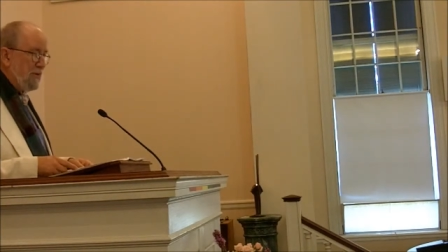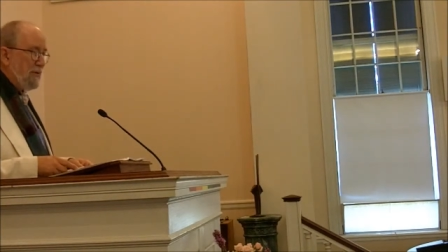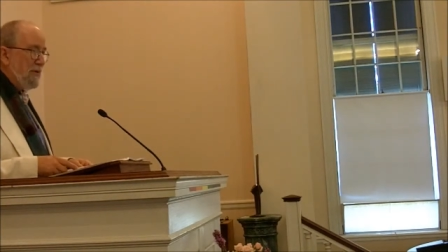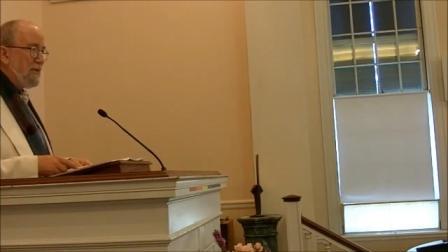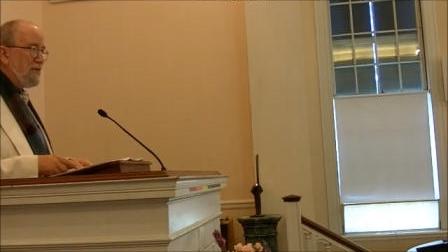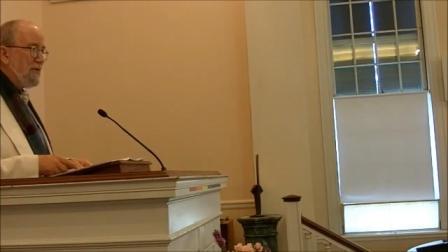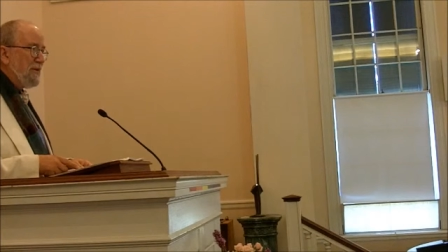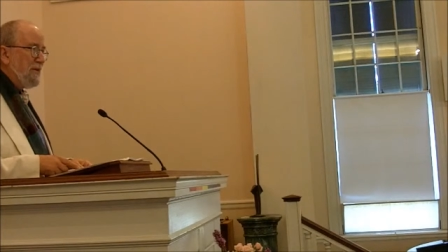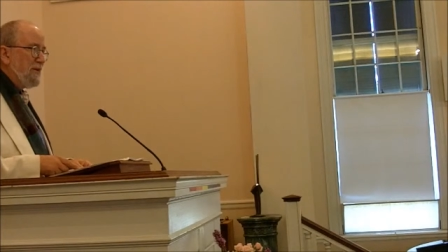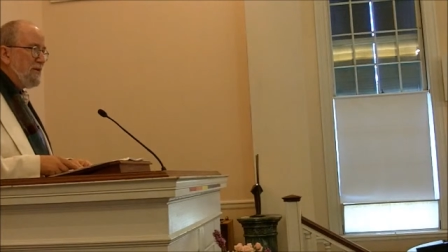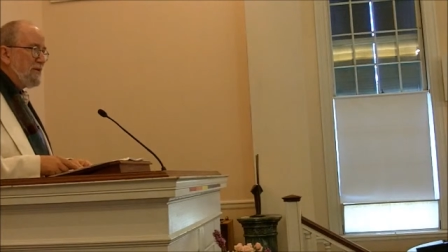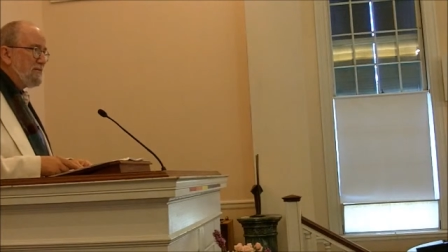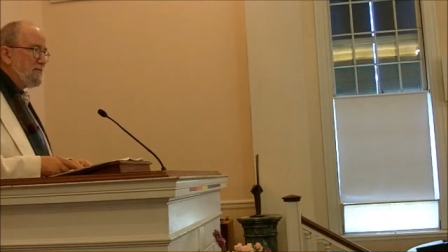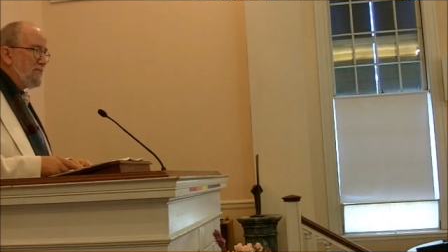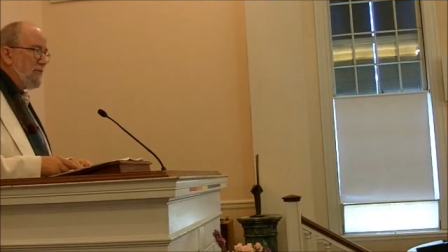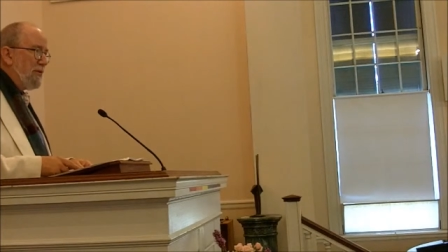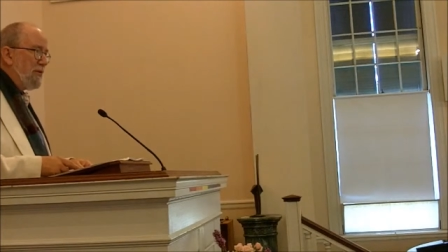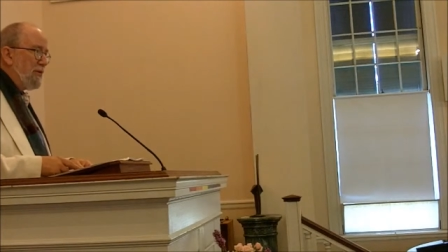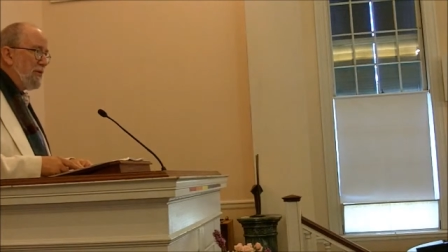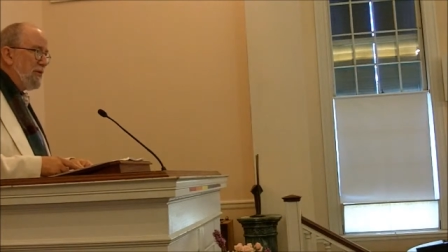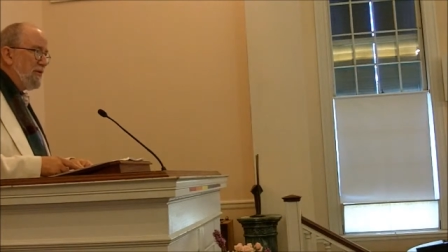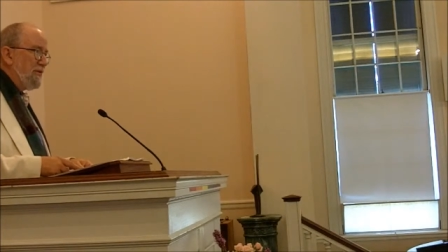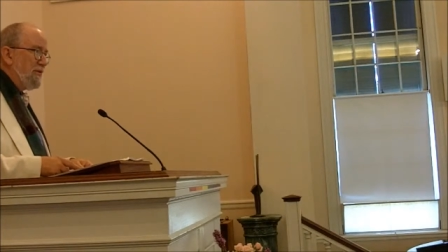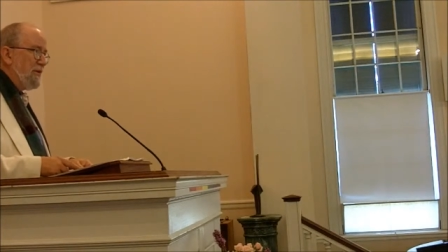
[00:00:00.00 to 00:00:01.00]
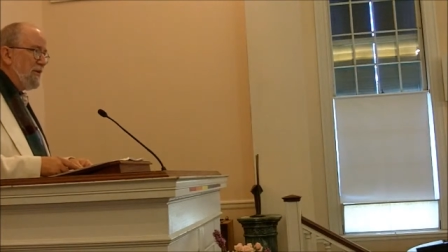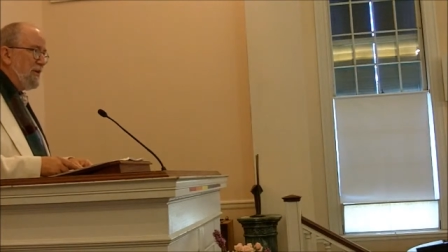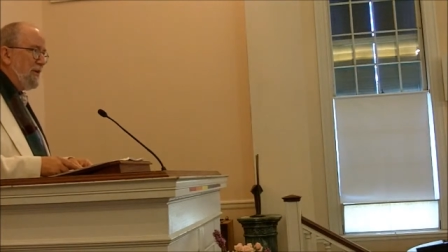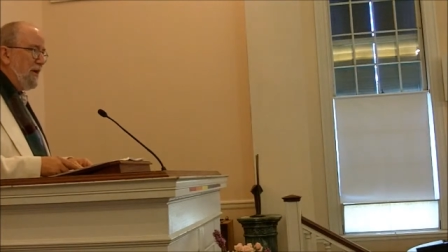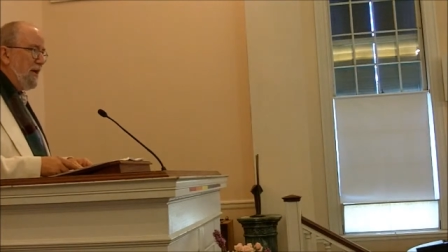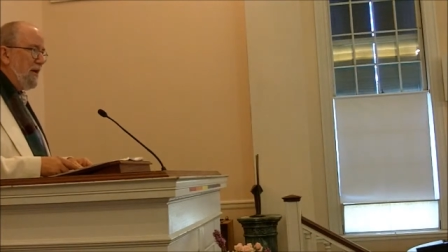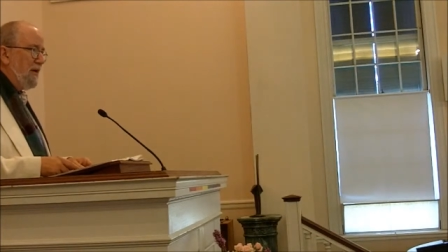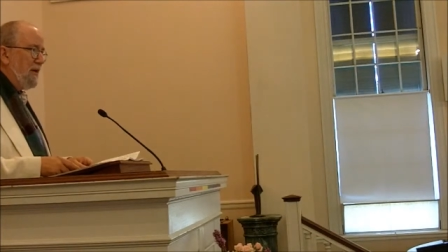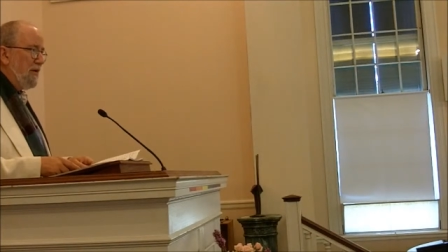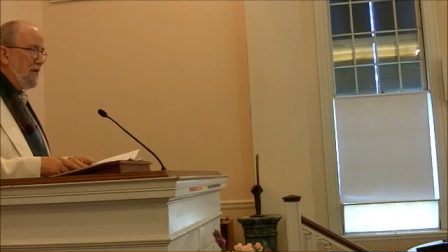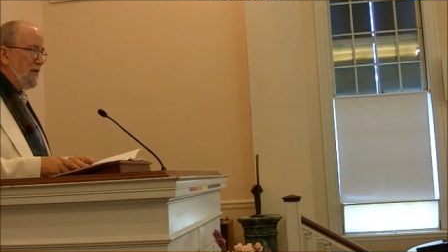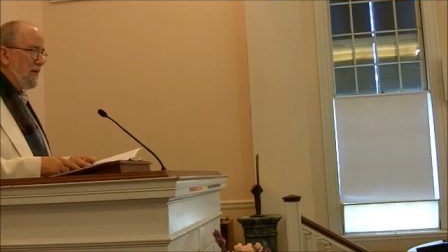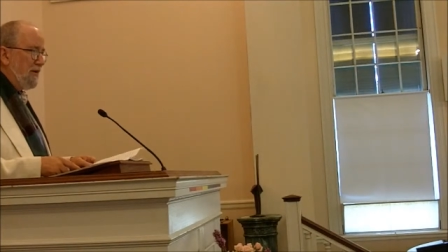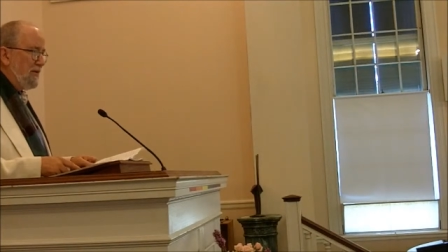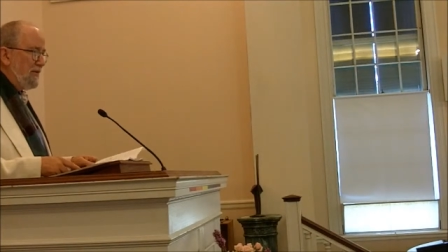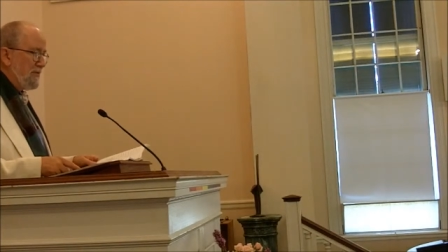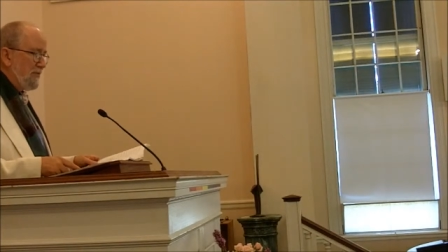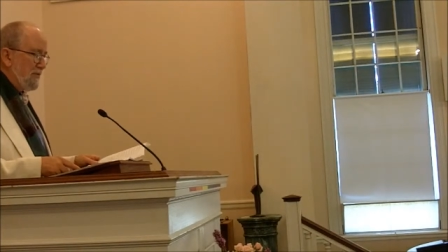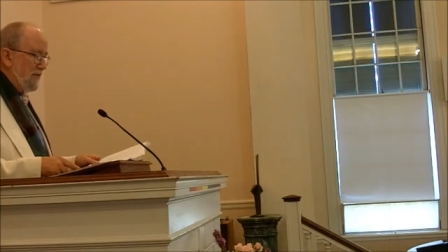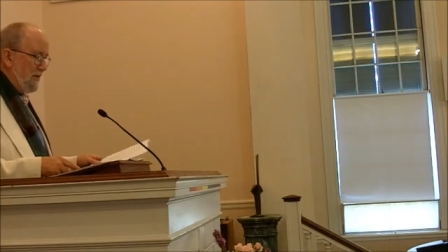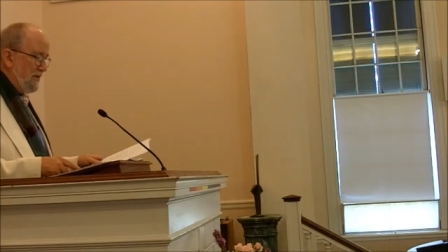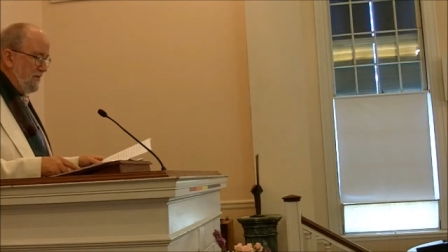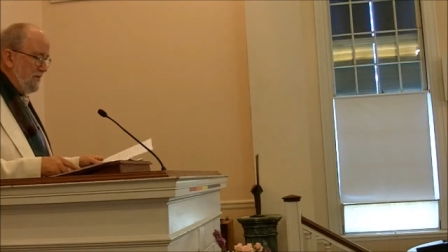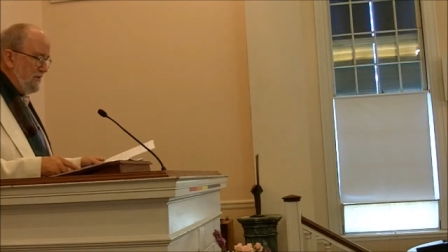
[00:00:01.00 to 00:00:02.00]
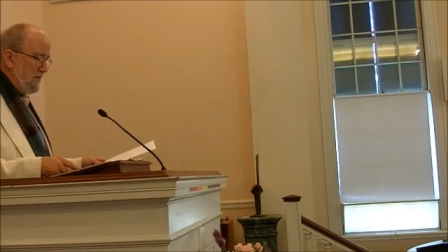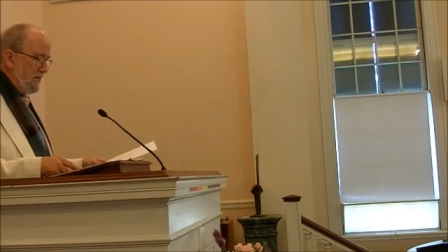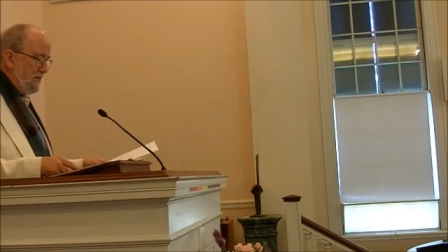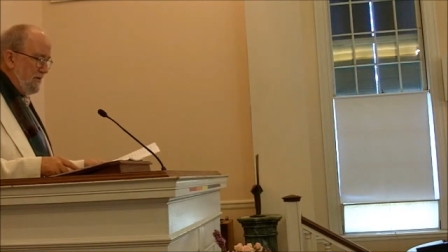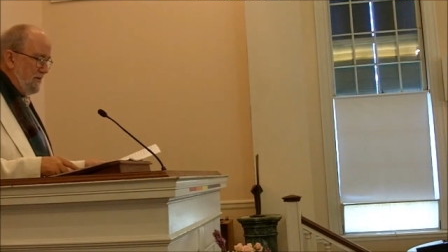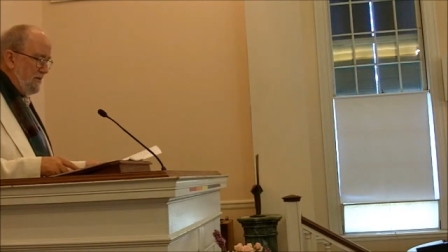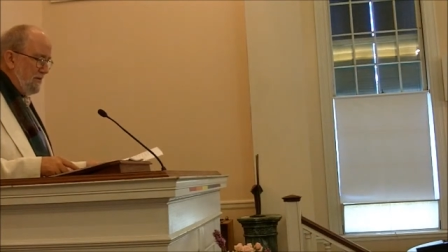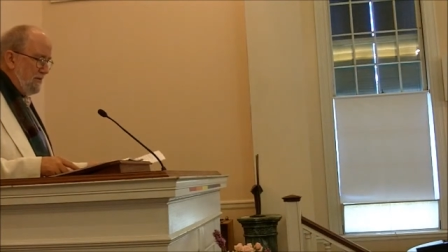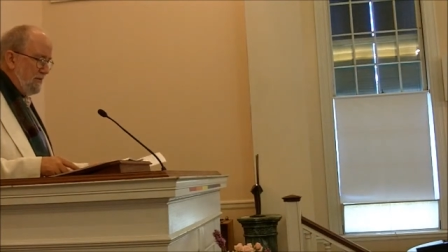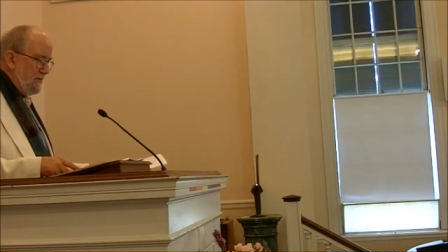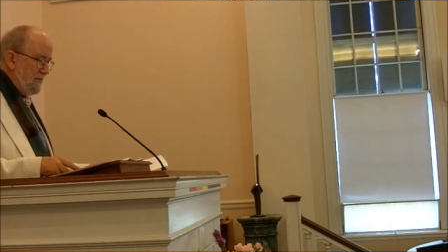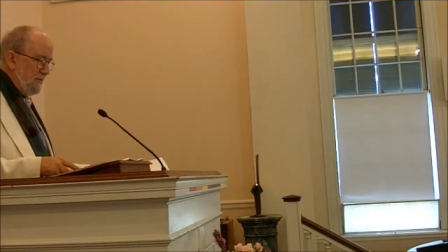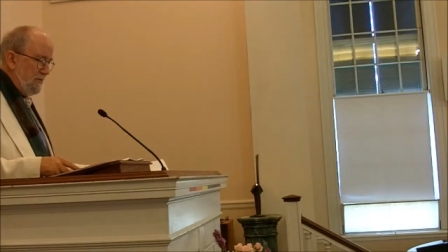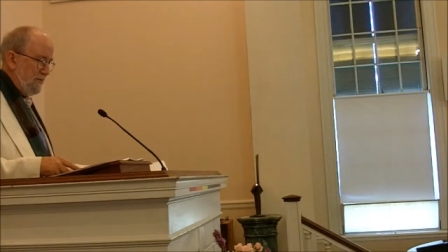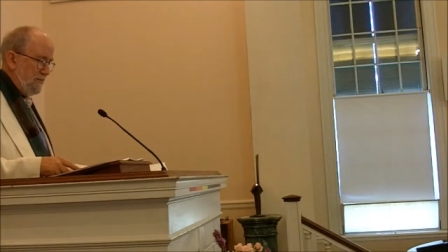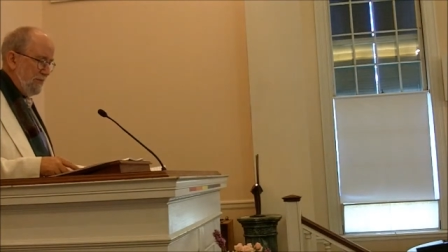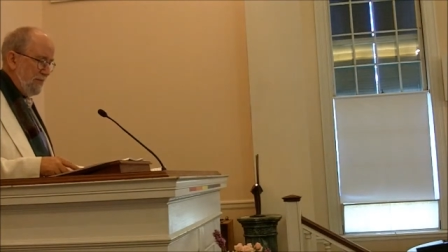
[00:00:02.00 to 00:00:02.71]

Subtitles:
within its borders and on its frontiers.